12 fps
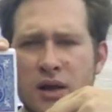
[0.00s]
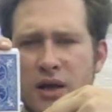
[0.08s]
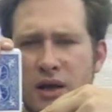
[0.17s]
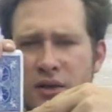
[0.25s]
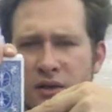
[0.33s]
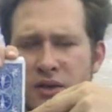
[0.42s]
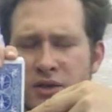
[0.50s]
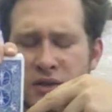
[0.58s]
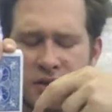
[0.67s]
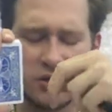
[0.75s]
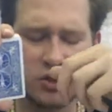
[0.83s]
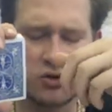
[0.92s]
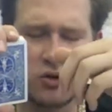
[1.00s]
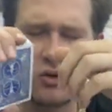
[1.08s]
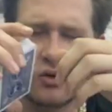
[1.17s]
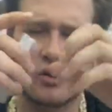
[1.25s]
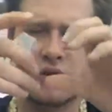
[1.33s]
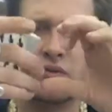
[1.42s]
ink is
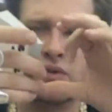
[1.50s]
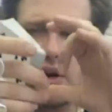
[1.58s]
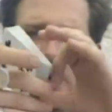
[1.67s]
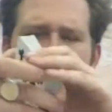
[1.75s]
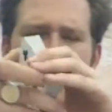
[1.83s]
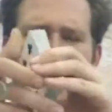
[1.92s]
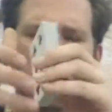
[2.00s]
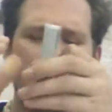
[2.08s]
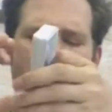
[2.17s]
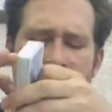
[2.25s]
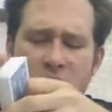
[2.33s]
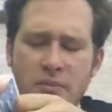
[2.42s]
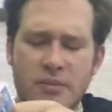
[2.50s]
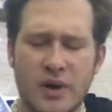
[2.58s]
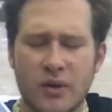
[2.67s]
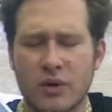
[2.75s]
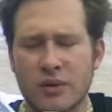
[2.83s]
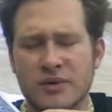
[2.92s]
stronger than the red ink,
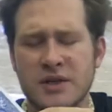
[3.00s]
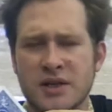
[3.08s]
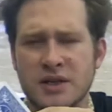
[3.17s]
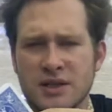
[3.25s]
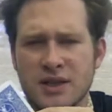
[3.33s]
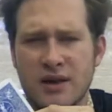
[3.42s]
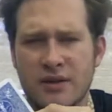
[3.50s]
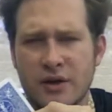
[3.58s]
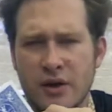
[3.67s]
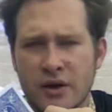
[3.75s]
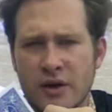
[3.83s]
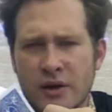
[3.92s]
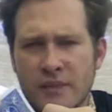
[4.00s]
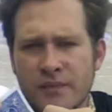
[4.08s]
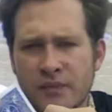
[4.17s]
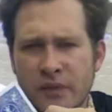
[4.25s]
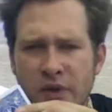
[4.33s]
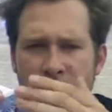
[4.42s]
but one thing is that the
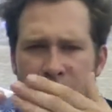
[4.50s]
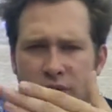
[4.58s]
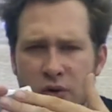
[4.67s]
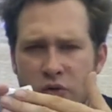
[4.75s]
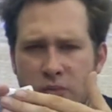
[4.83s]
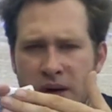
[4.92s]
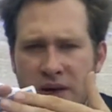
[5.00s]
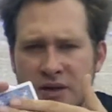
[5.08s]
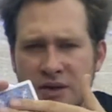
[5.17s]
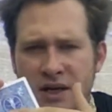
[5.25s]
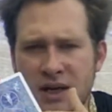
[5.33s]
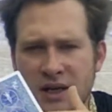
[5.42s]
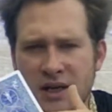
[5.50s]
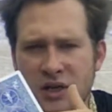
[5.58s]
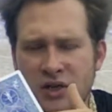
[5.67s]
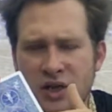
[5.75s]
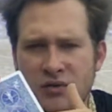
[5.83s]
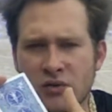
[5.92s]
blue back design in
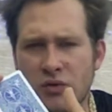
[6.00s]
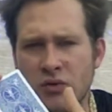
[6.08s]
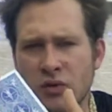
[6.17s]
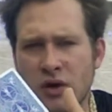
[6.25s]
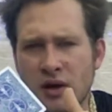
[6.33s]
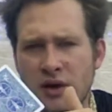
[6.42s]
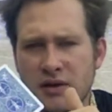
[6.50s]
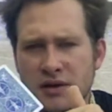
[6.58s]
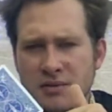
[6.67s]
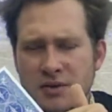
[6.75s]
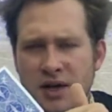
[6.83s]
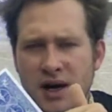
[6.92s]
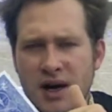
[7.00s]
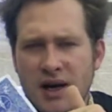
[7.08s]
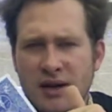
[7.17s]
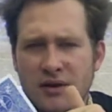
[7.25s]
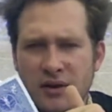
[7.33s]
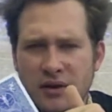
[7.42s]
general seems to
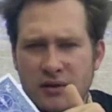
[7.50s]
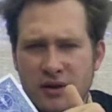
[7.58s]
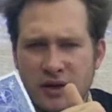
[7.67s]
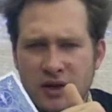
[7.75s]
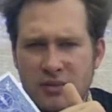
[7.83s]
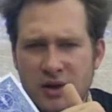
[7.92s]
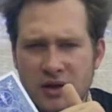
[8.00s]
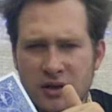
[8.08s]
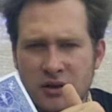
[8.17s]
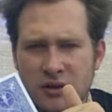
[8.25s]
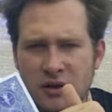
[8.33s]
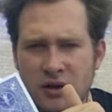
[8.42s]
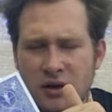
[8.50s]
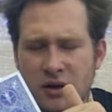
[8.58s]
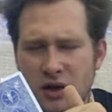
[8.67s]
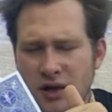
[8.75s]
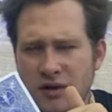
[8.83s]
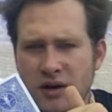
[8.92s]
hide the gimmicks
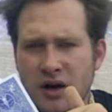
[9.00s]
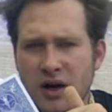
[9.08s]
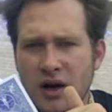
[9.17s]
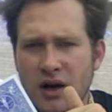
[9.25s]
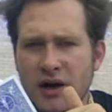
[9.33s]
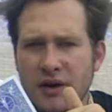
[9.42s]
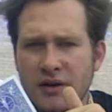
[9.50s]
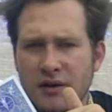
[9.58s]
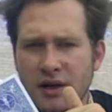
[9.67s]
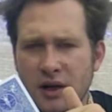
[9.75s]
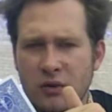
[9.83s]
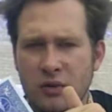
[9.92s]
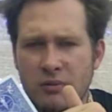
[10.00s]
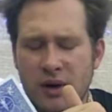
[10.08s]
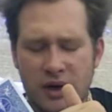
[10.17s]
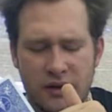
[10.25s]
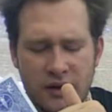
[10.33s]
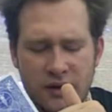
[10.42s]
in the card a little bit
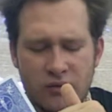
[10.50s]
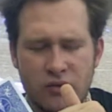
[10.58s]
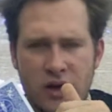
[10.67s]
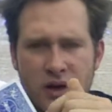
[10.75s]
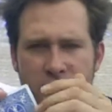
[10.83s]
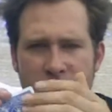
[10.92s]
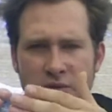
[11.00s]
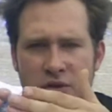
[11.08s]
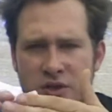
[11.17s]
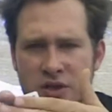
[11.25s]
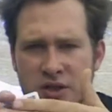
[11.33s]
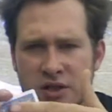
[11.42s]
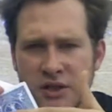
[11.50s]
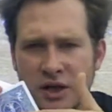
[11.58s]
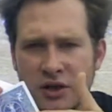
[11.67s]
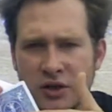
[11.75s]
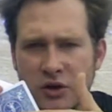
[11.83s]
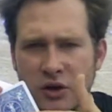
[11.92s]
better than the red, maybe because it's a
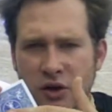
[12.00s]
darker